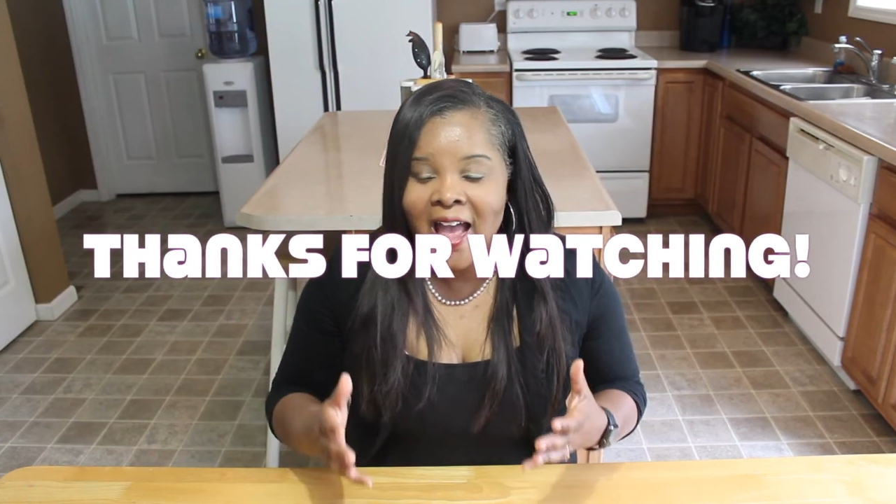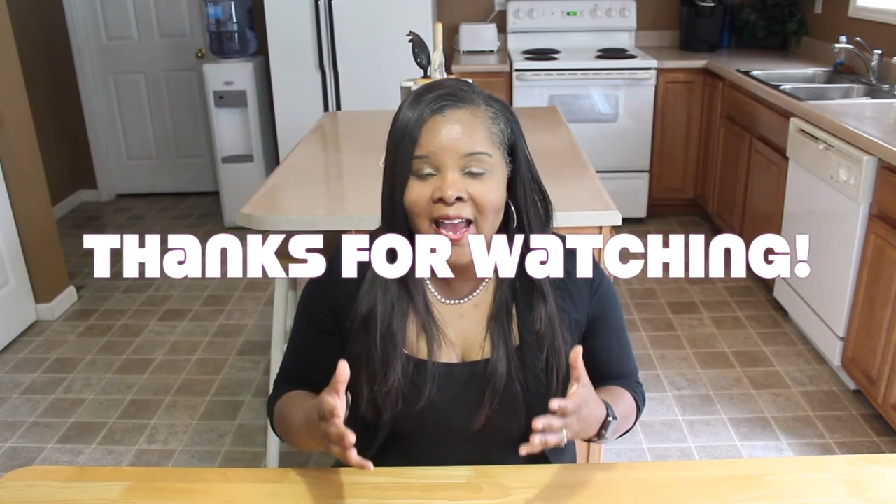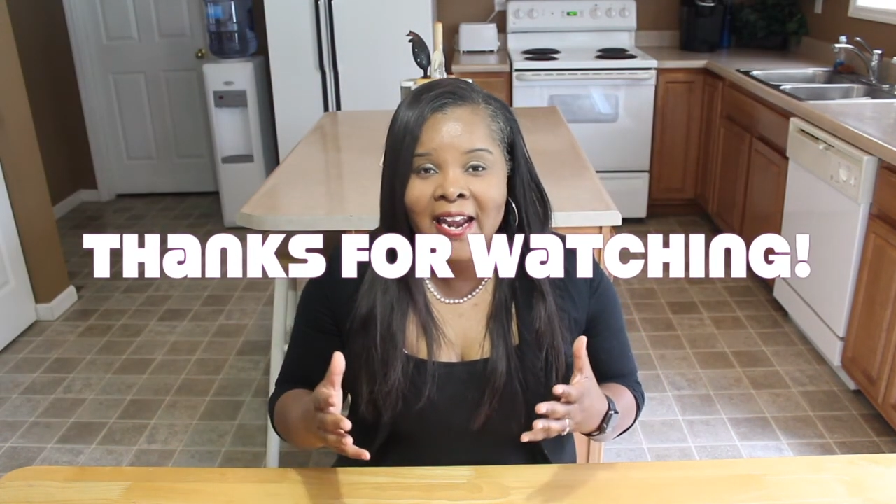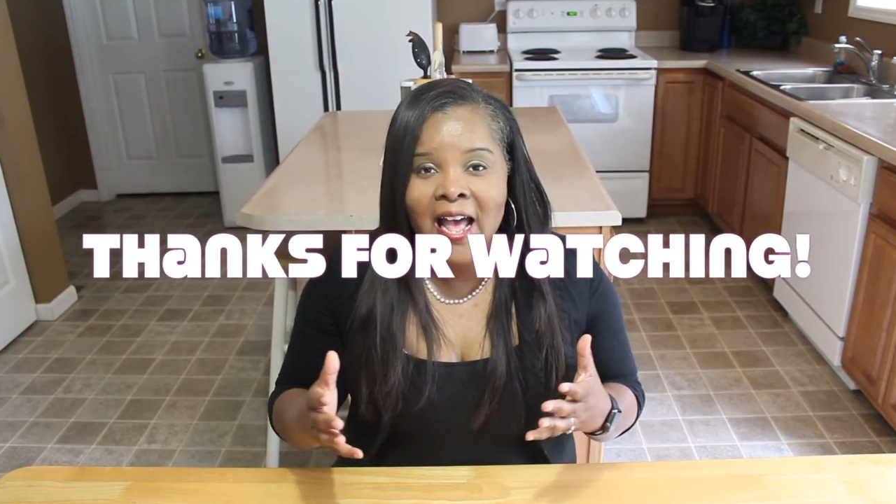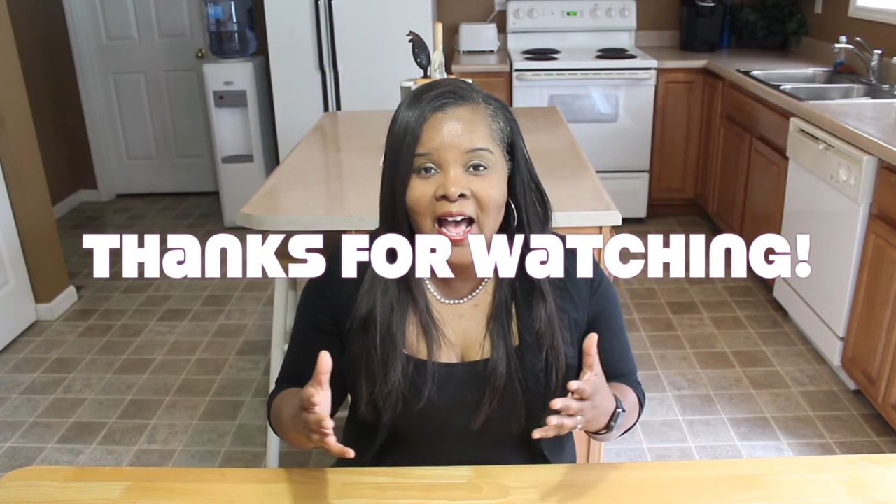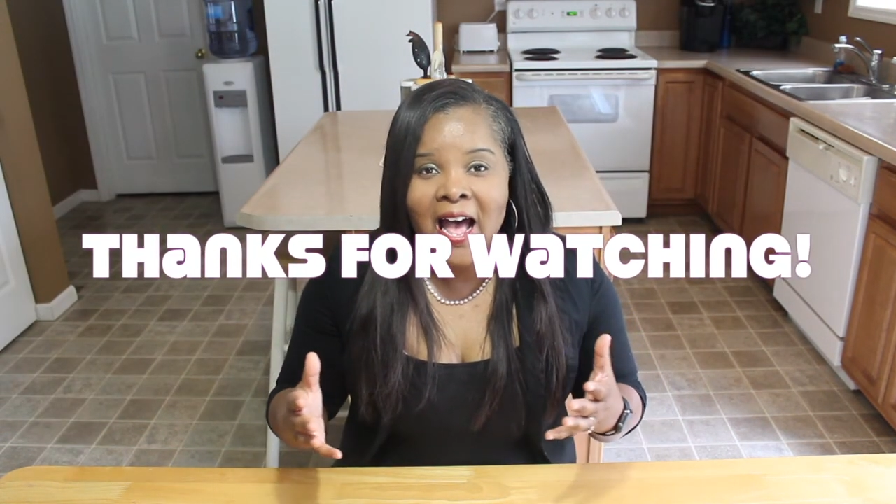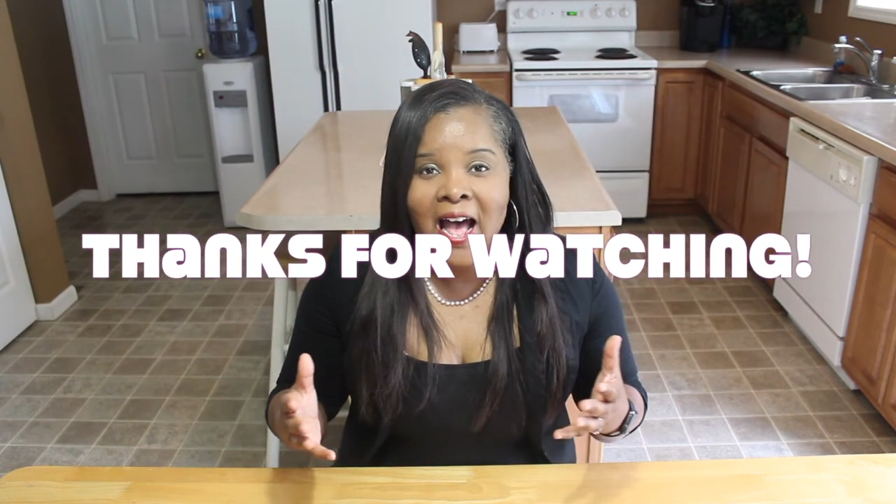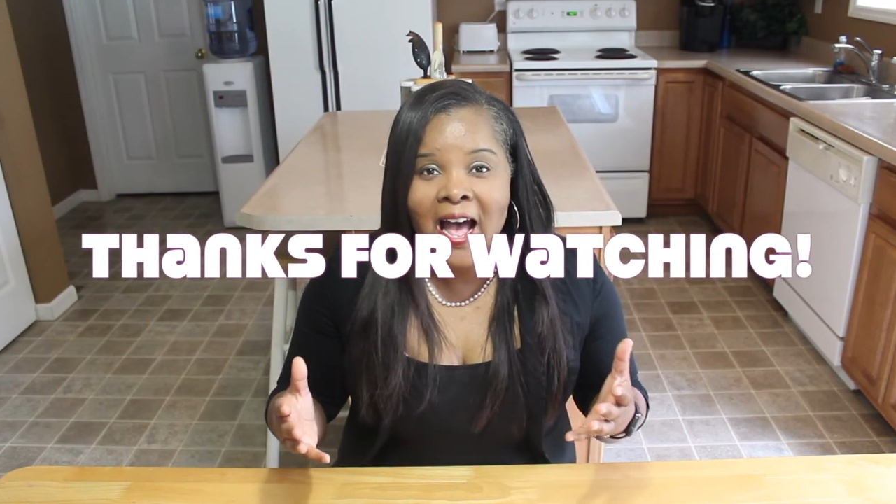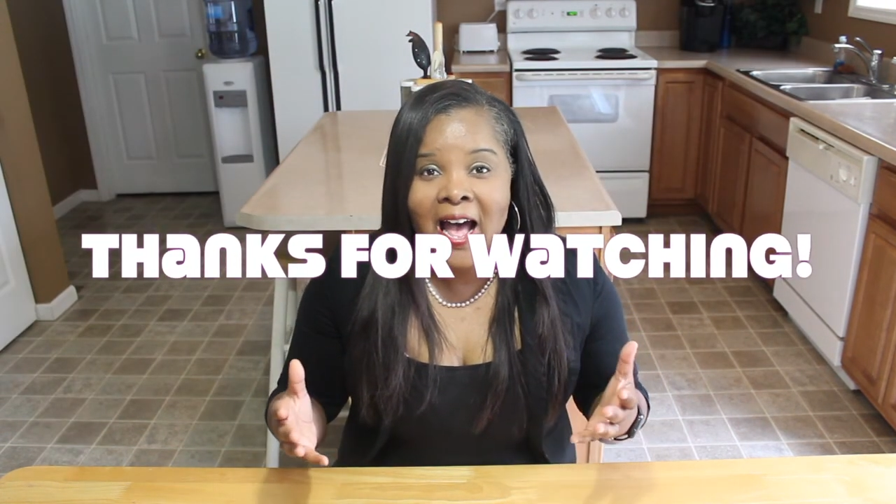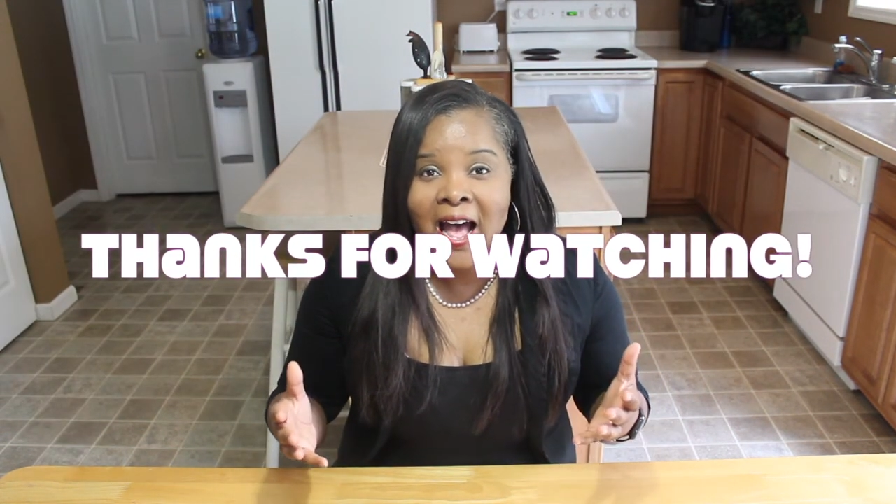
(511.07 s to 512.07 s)
And
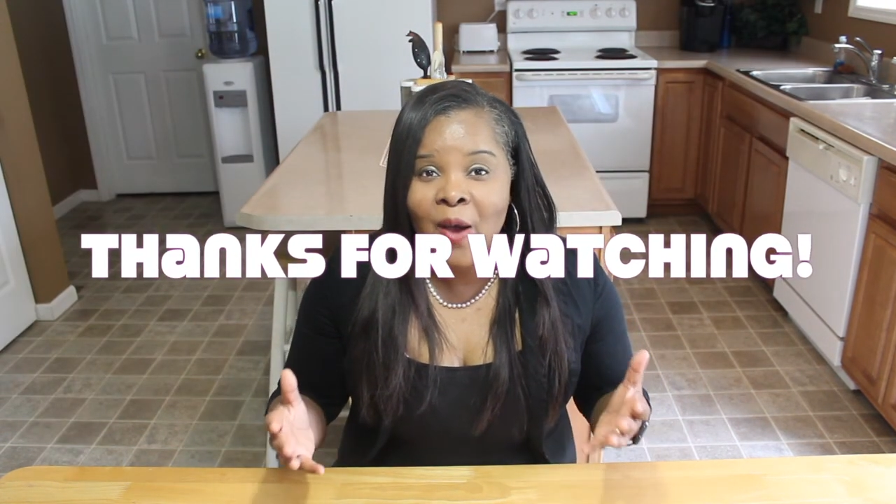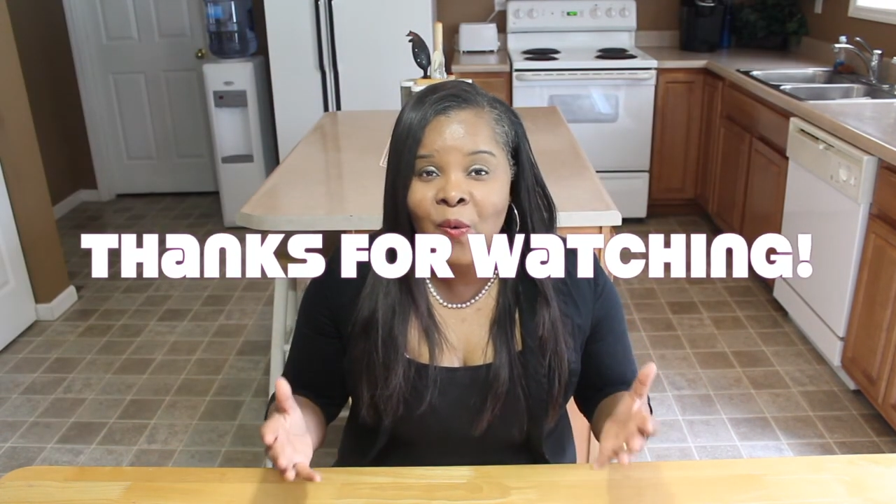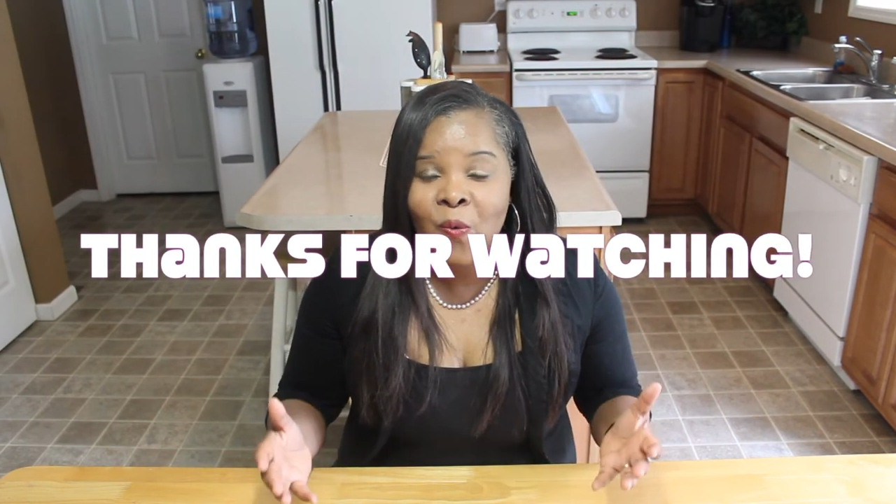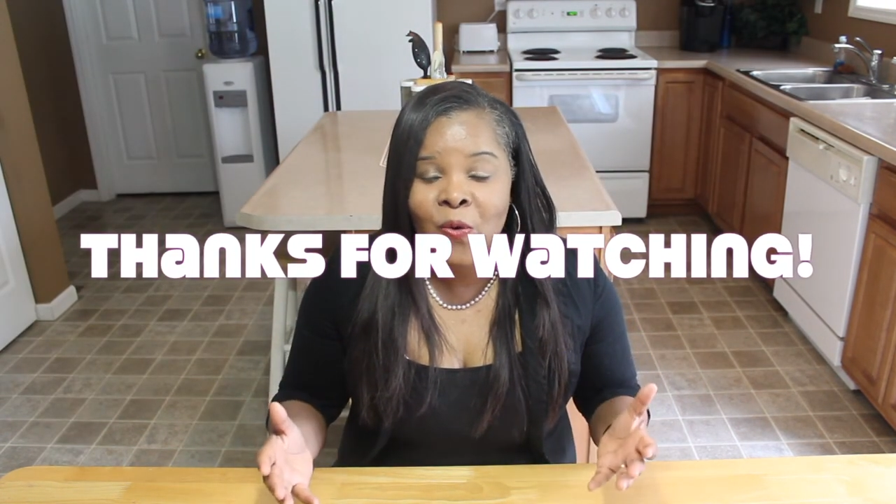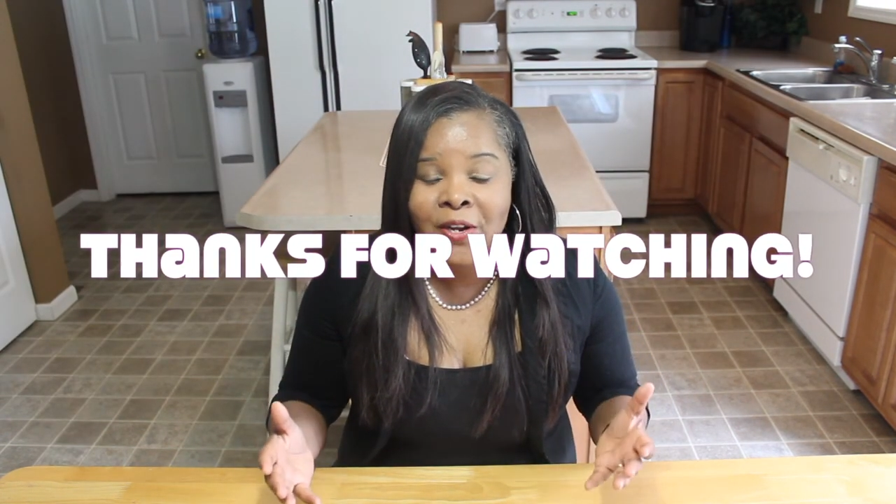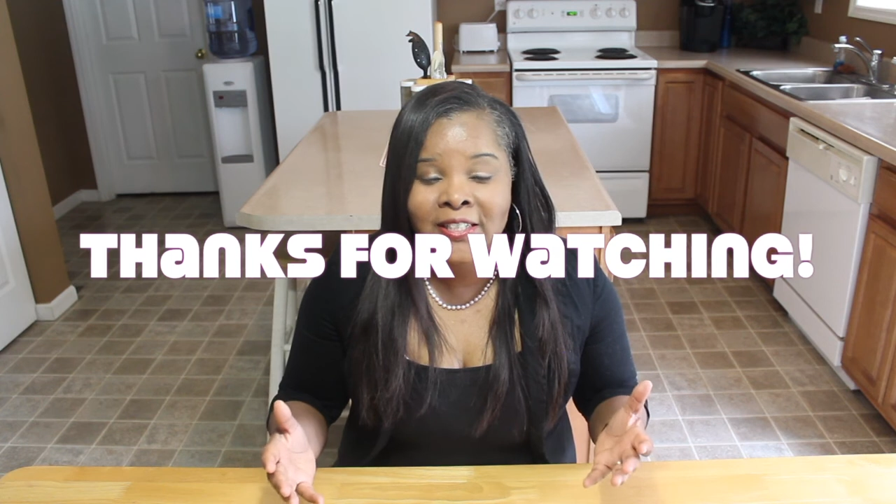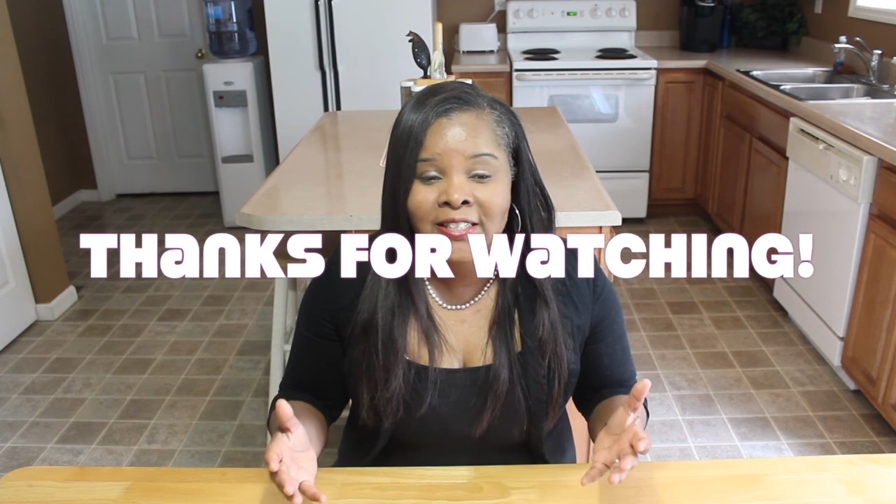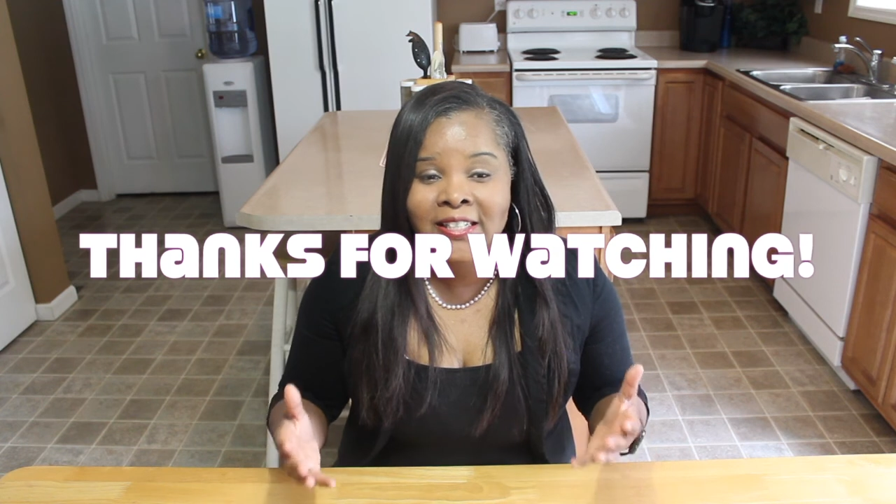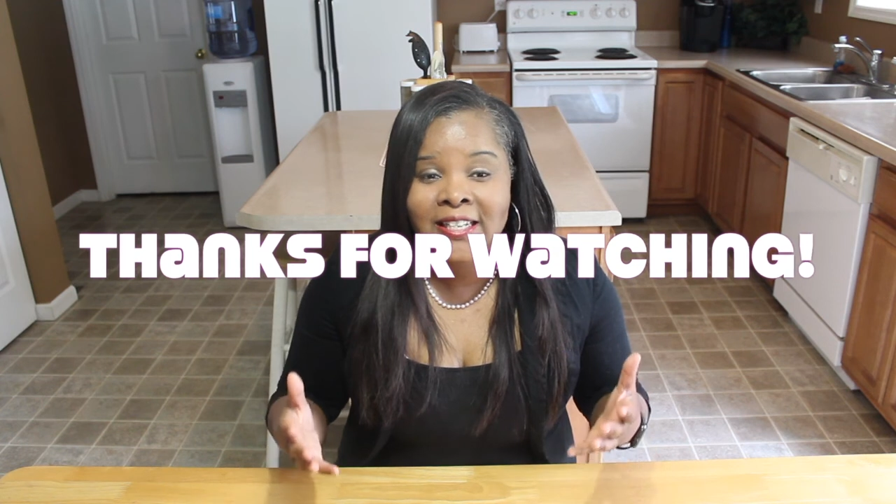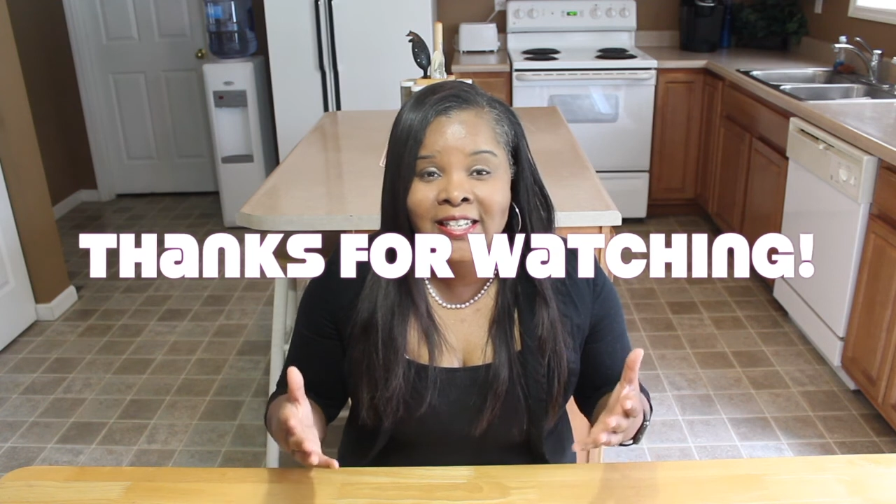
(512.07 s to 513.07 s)
I wish